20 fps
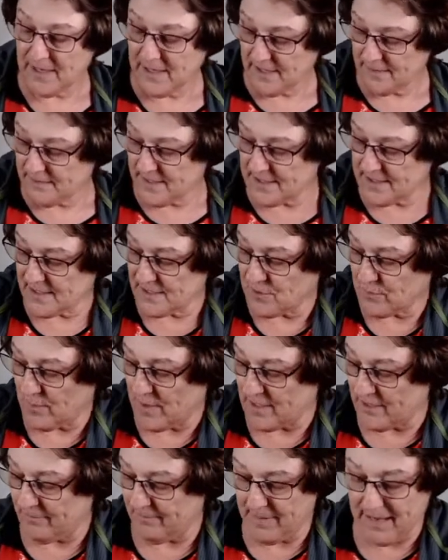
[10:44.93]
This is
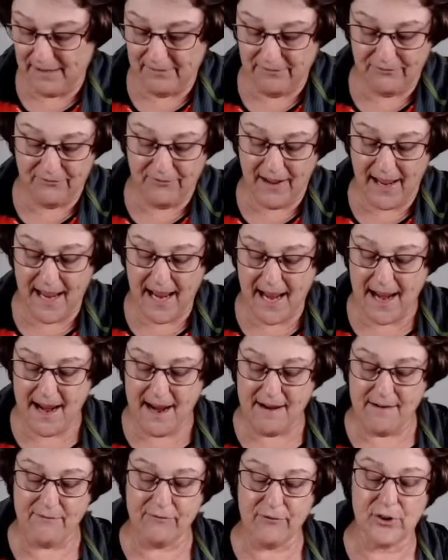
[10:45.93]
one of my
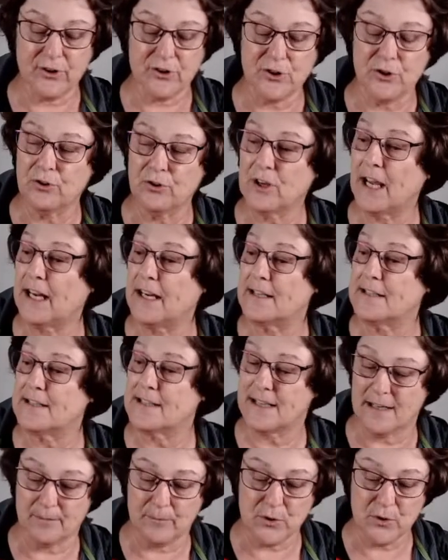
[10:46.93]
favorite new colors
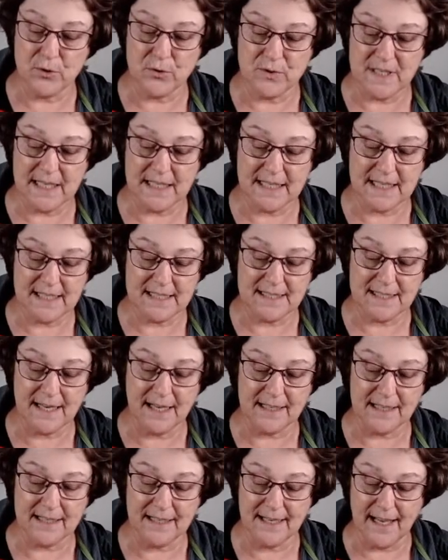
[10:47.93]
that I'm using. That's
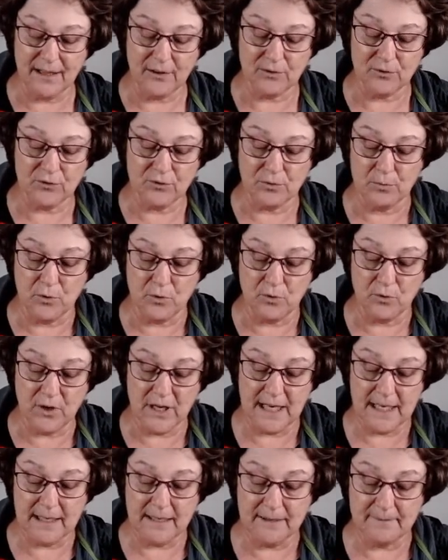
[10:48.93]
like an
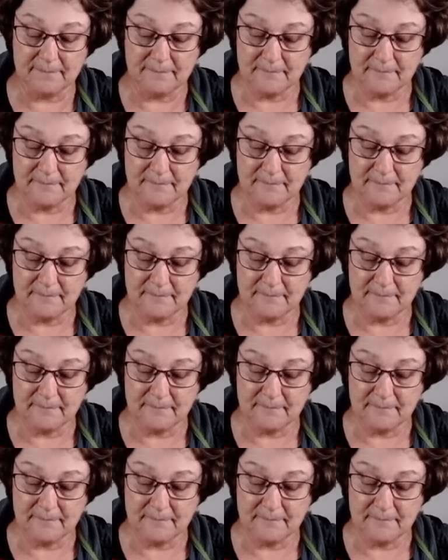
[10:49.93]
ultramarine.